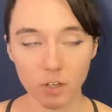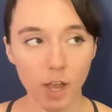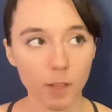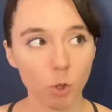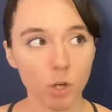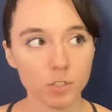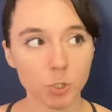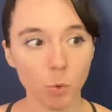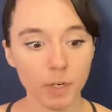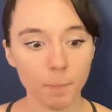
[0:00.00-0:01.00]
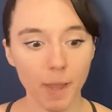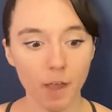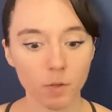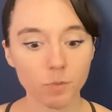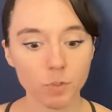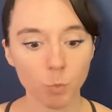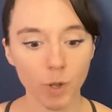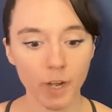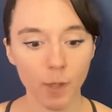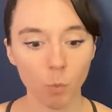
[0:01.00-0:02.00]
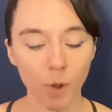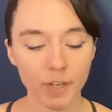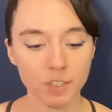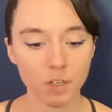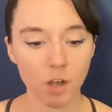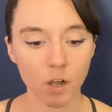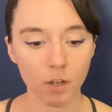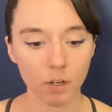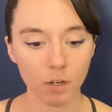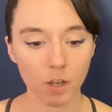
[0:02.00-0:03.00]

I lost 20 pounds when I went on